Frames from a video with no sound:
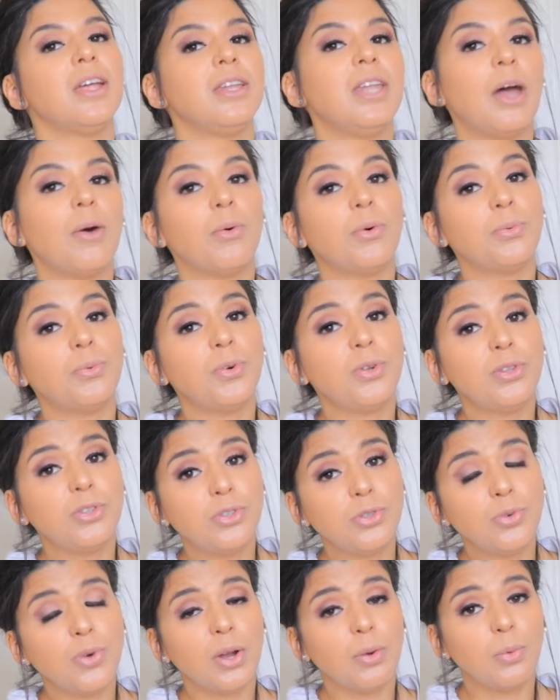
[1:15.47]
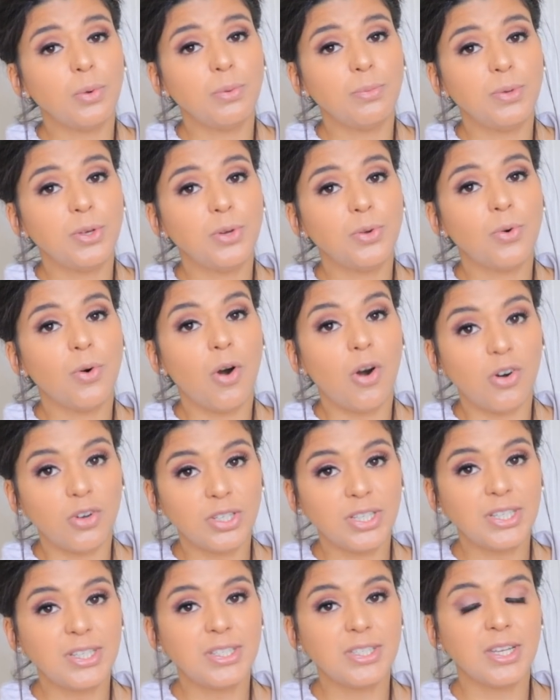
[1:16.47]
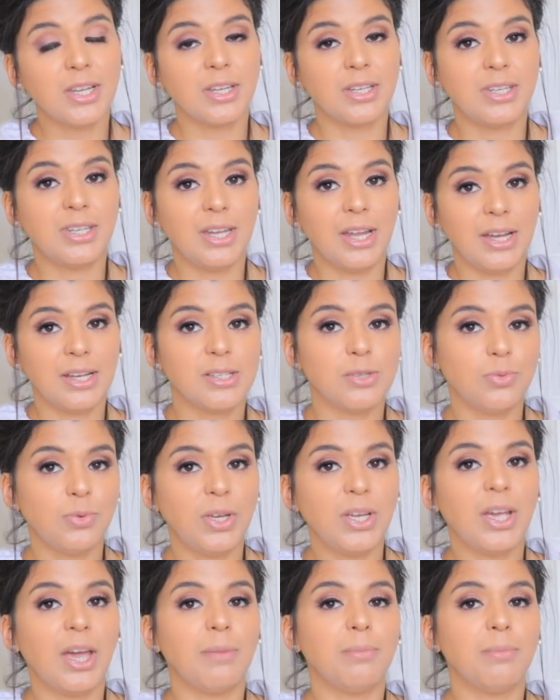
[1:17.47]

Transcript: Now, I will do a review on it next week.